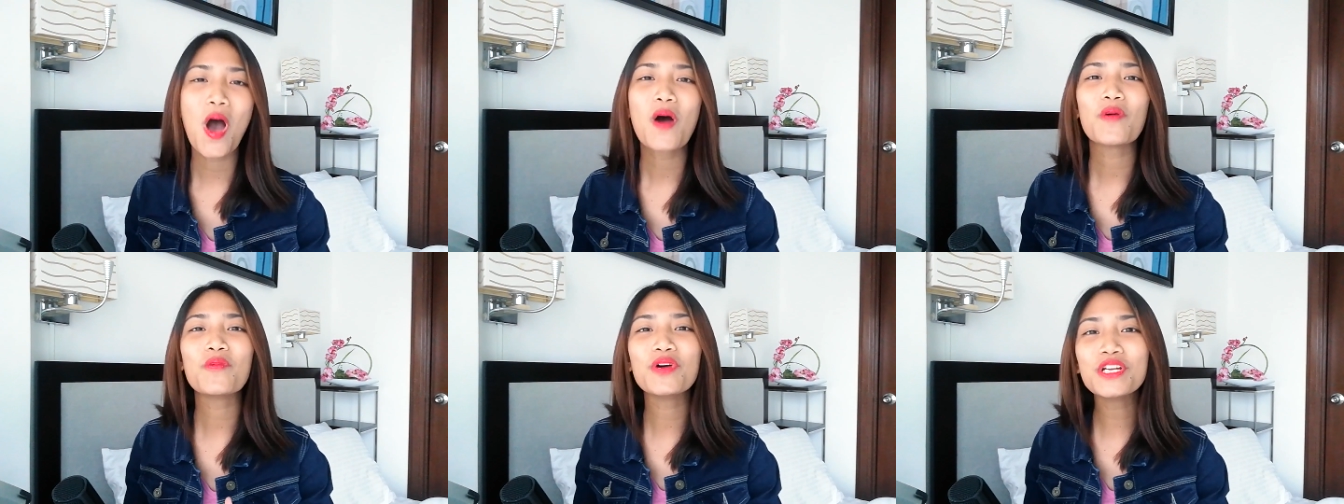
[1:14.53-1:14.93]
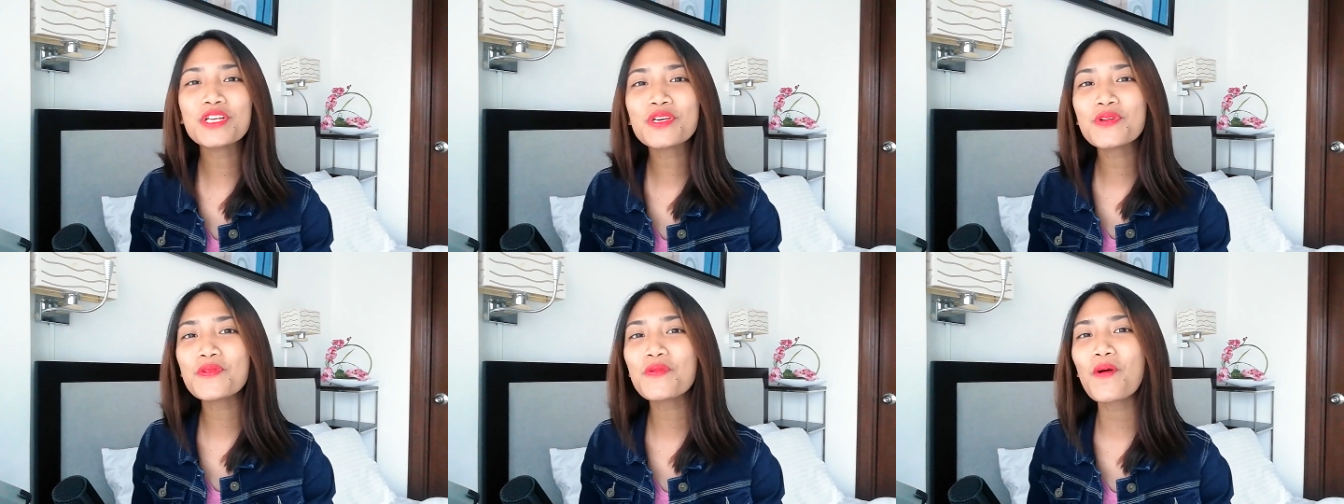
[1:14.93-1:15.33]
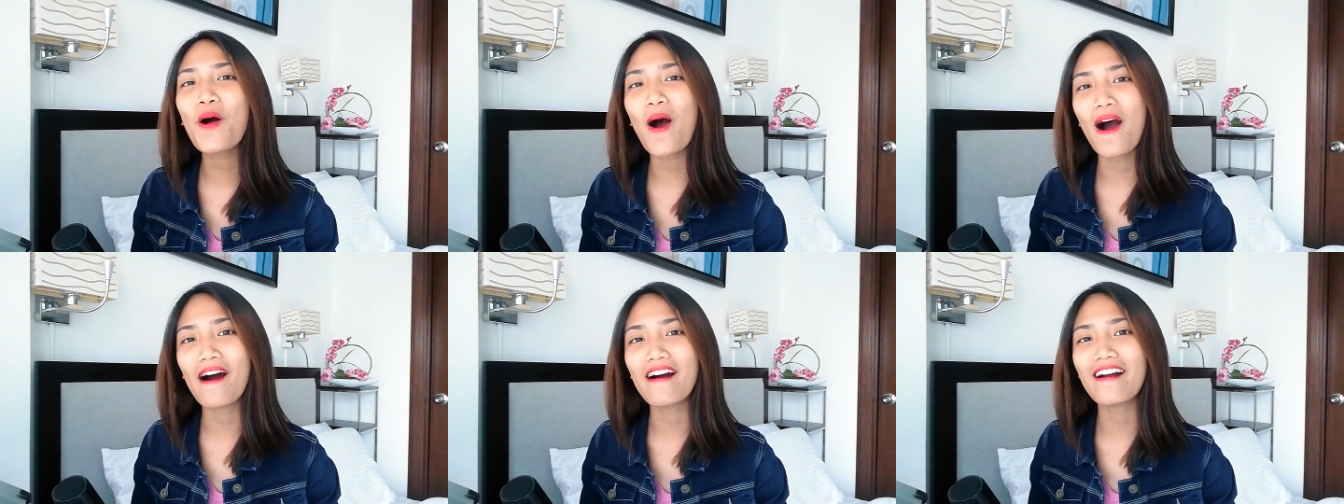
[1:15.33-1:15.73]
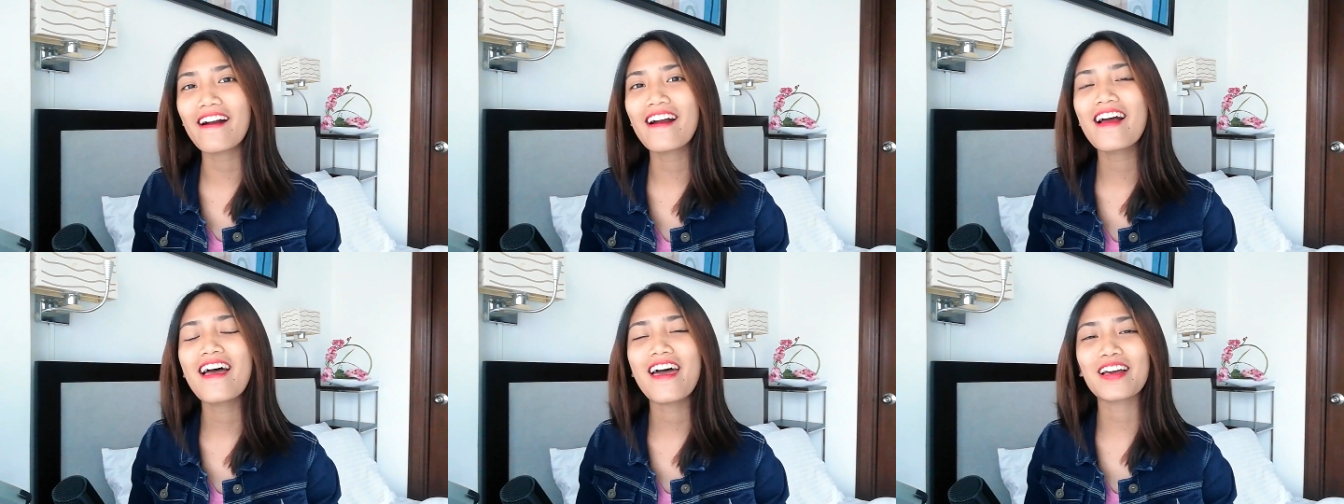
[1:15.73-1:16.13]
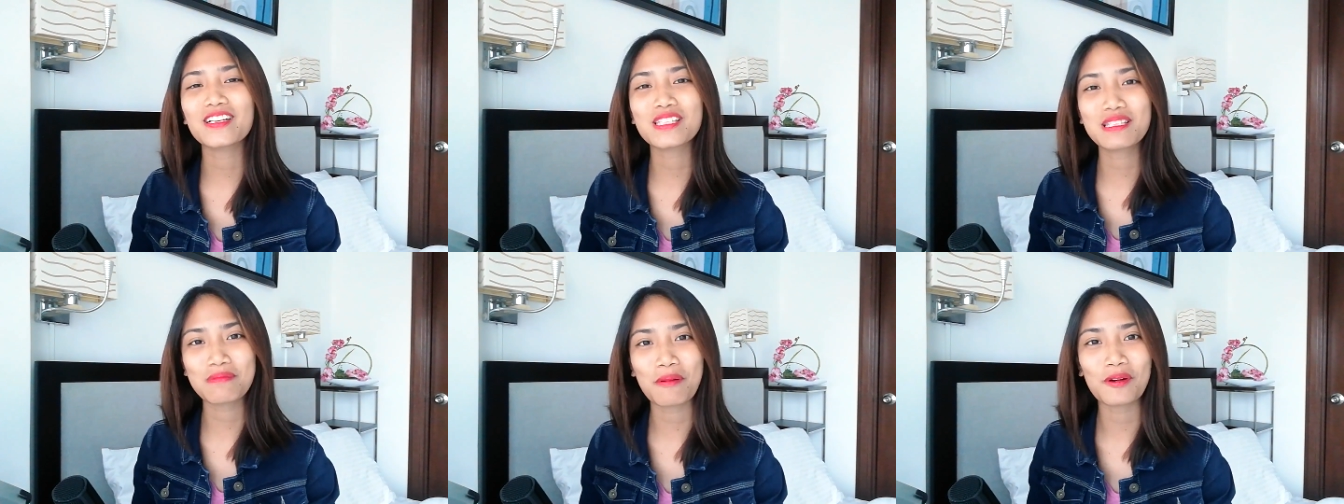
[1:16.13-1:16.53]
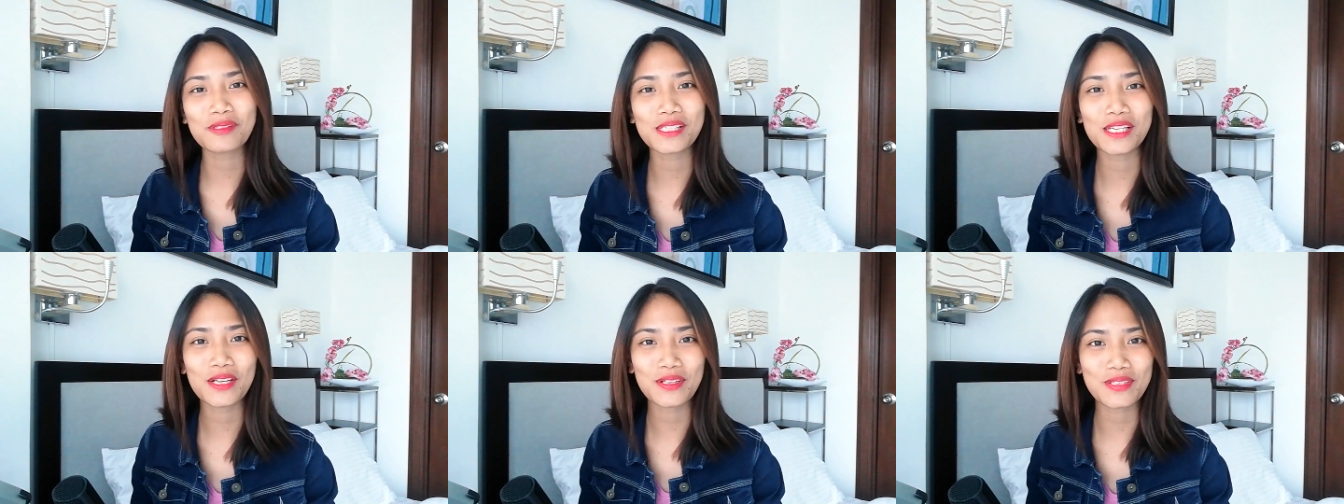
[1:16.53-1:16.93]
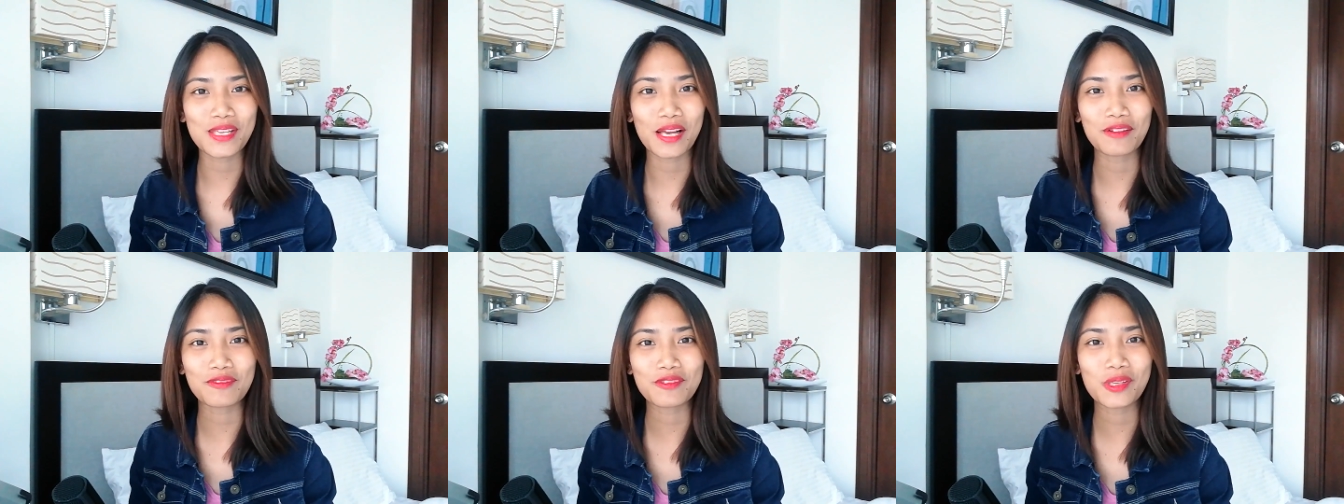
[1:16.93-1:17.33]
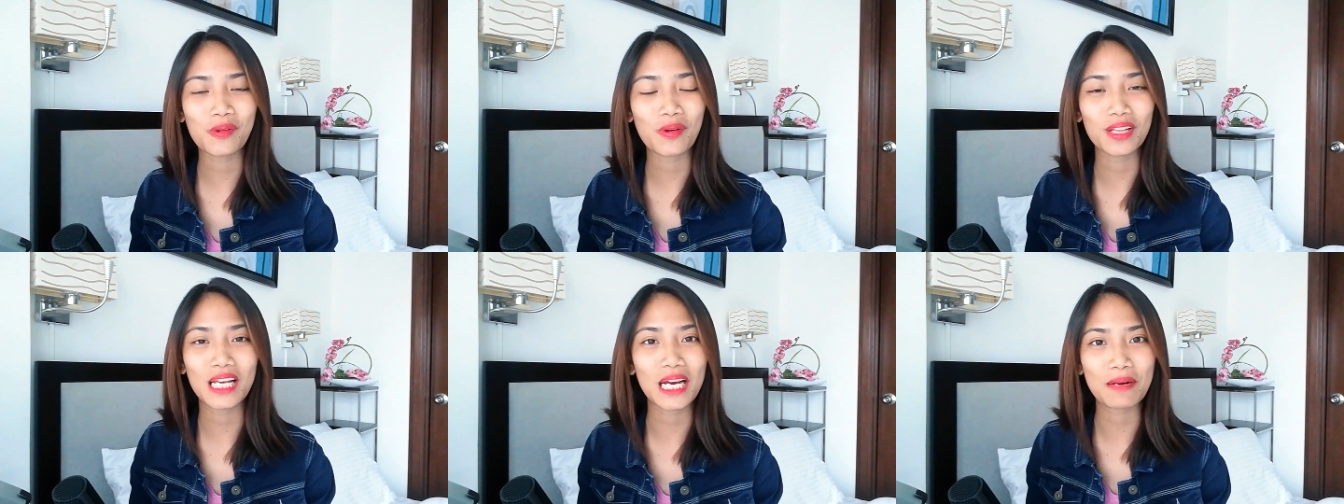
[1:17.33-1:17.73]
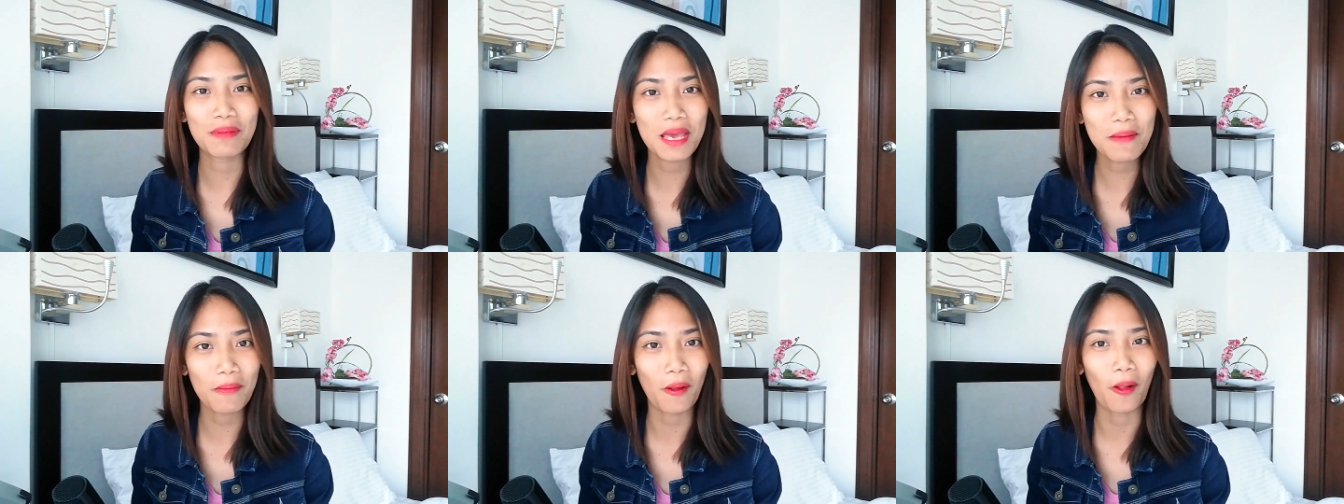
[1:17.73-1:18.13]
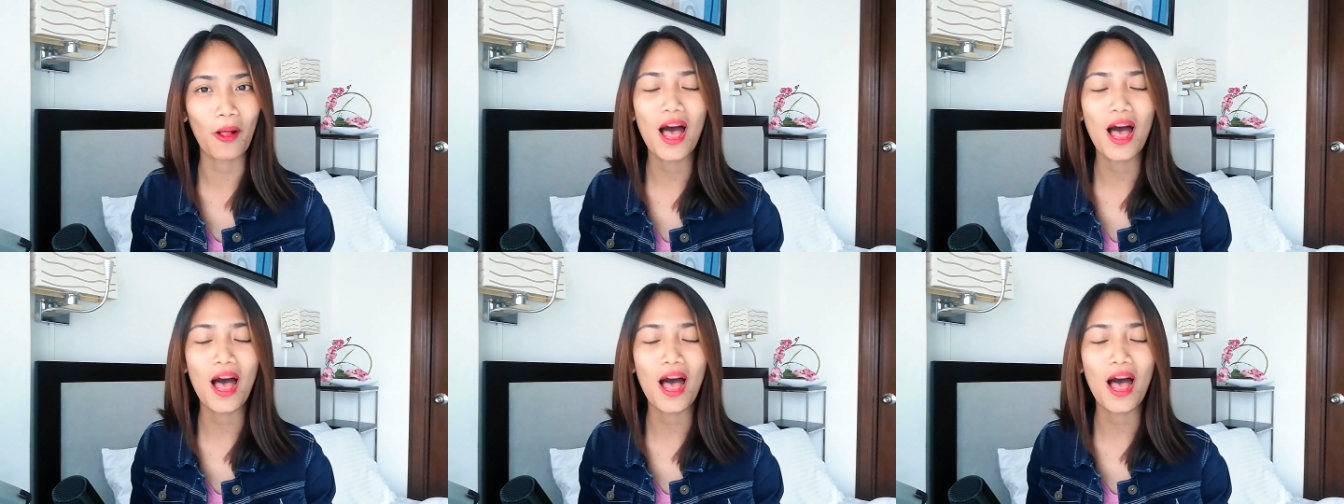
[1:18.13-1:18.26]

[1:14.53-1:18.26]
when you are exposing yourself to a lot of people.